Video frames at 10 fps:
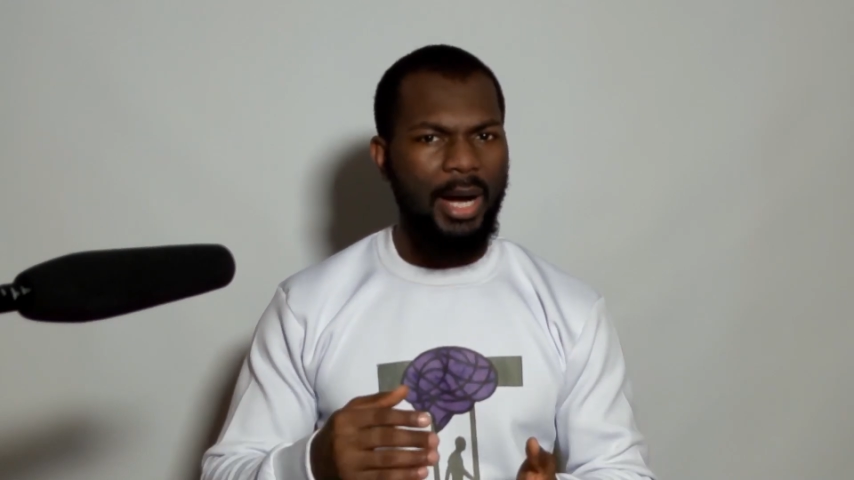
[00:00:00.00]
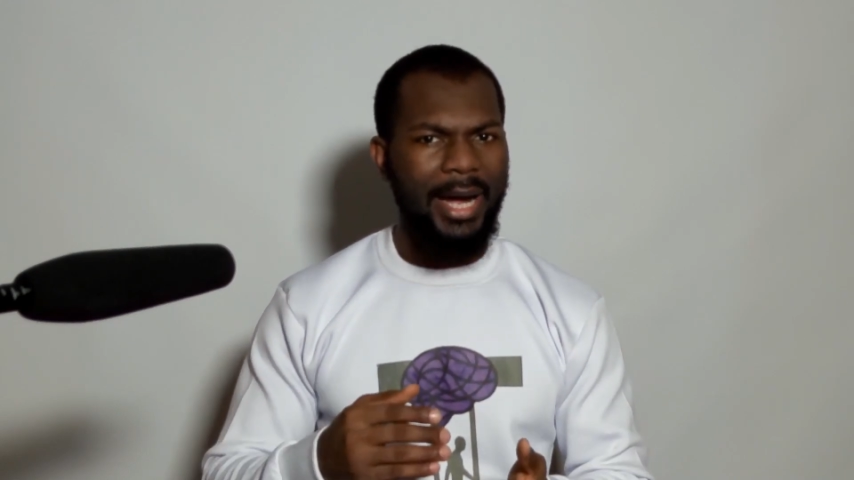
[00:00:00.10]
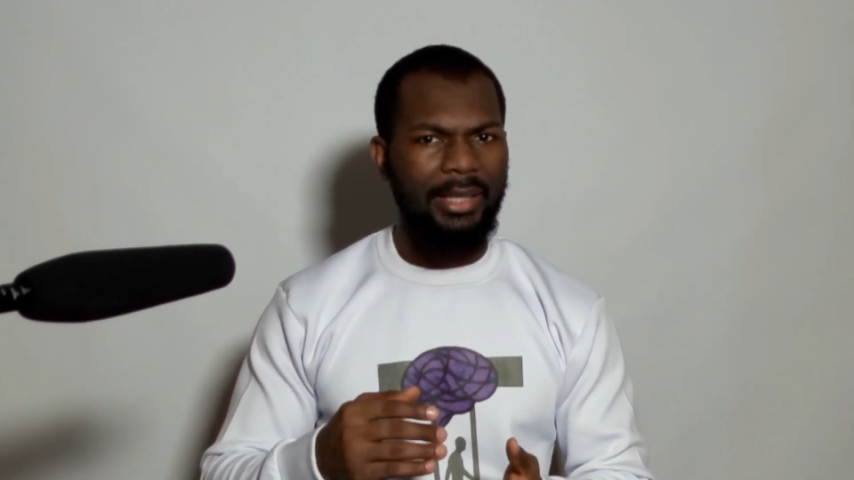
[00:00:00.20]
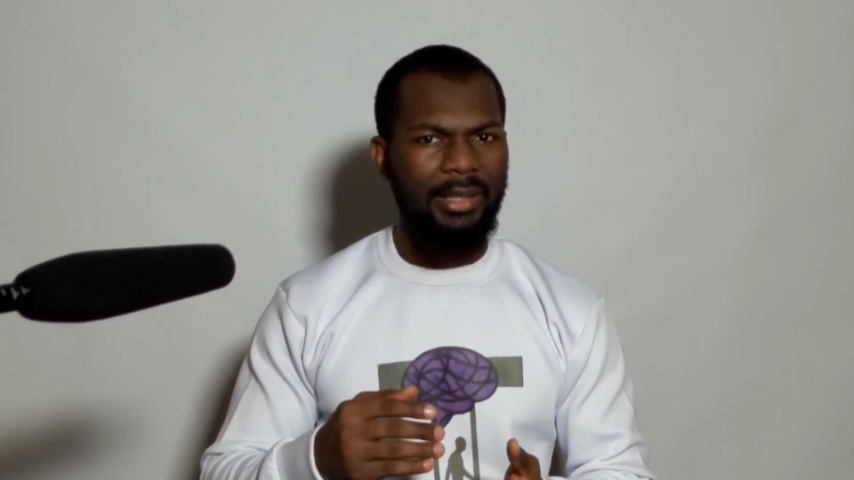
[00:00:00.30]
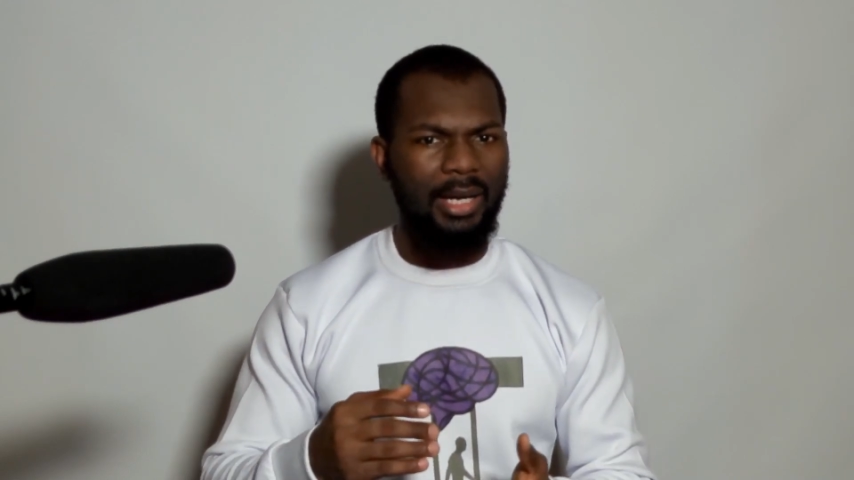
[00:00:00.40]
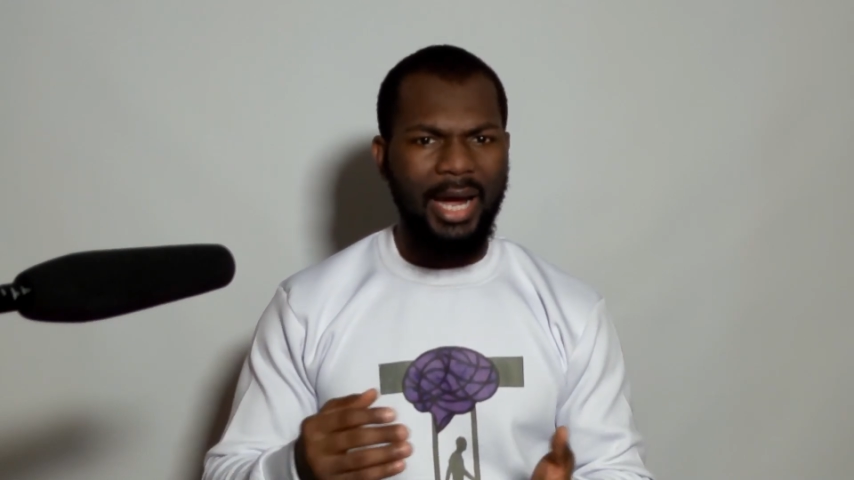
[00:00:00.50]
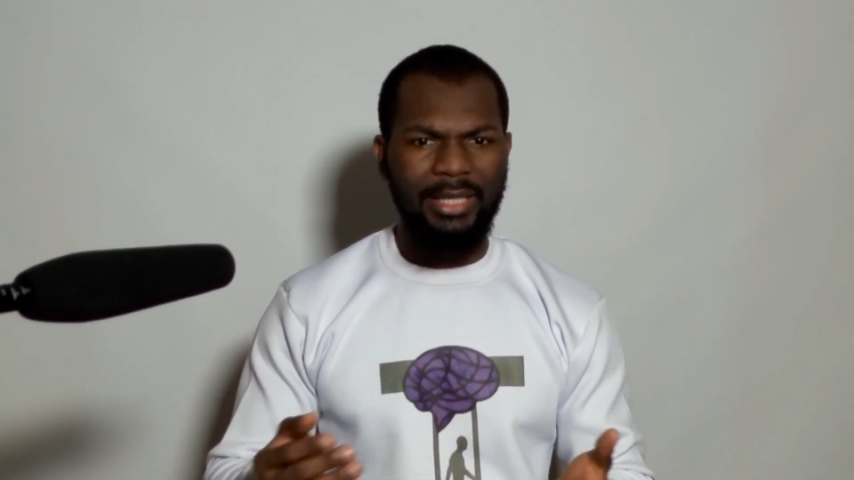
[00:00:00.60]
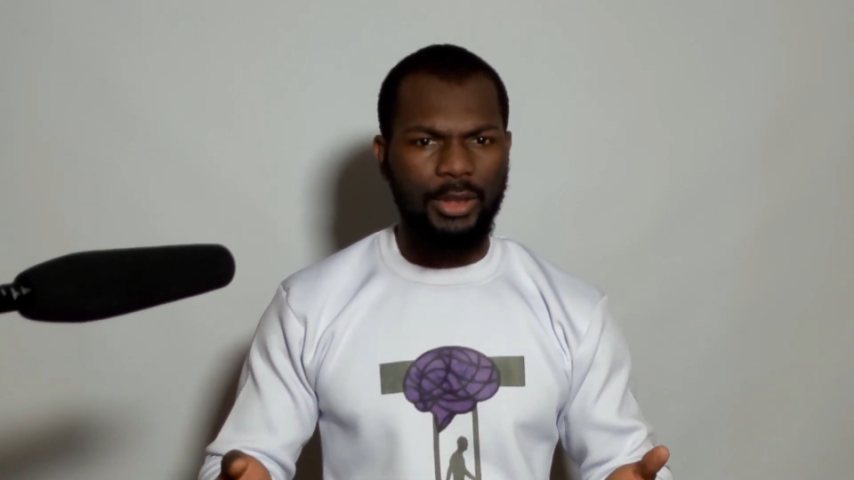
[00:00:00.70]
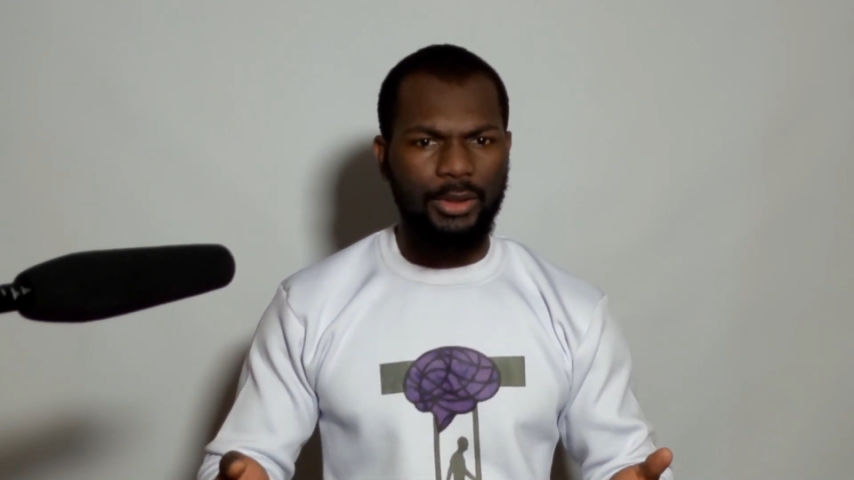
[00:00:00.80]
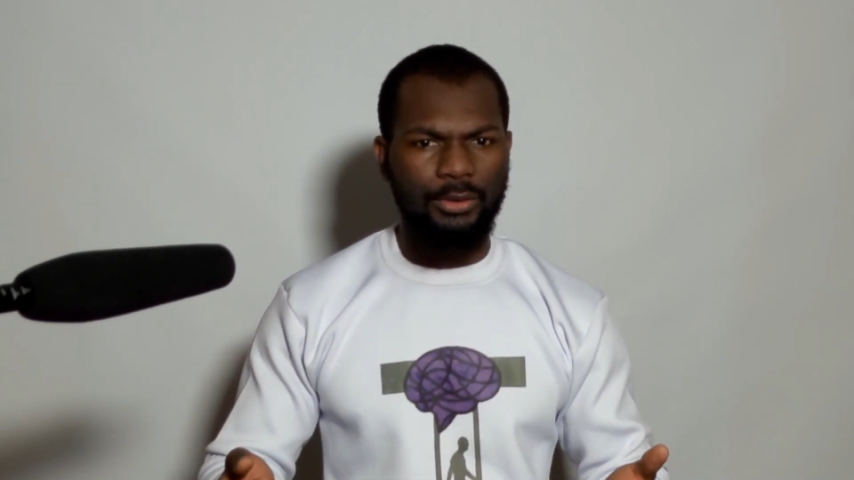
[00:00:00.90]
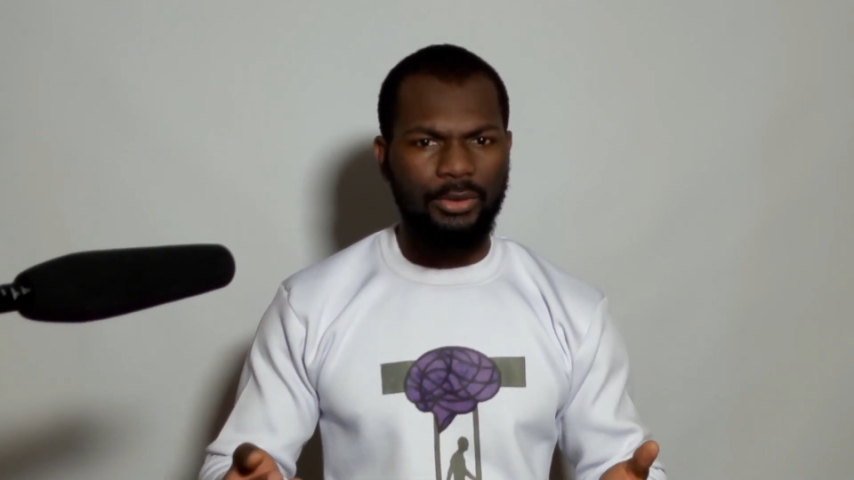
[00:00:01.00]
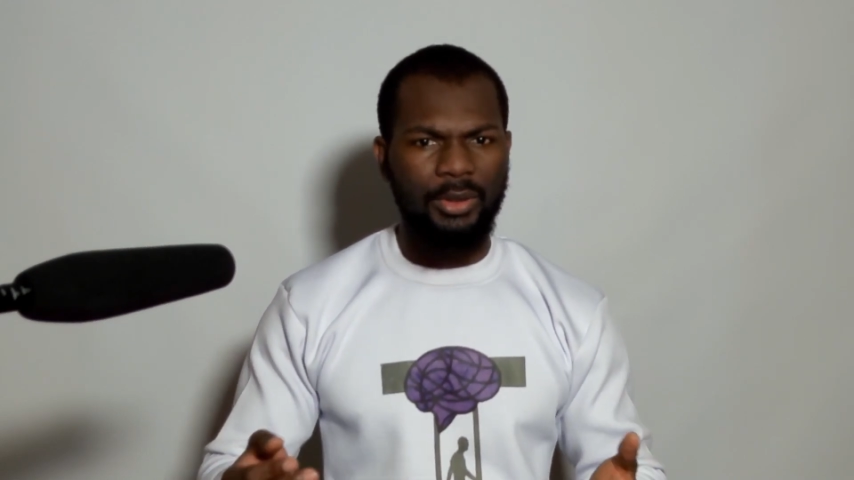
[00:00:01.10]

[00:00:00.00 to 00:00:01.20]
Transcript: By 9 months,